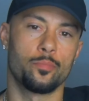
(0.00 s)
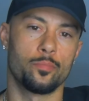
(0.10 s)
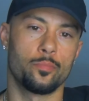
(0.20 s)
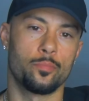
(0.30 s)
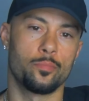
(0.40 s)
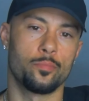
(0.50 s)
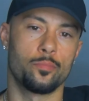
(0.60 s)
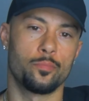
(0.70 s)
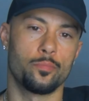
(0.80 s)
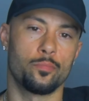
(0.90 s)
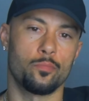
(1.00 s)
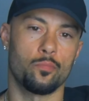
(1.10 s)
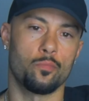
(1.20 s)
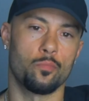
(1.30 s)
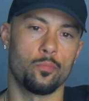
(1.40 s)

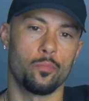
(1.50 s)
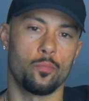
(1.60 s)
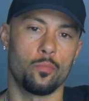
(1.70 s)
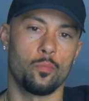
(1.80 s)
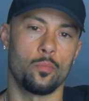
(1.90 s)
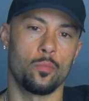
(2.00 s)
(silent)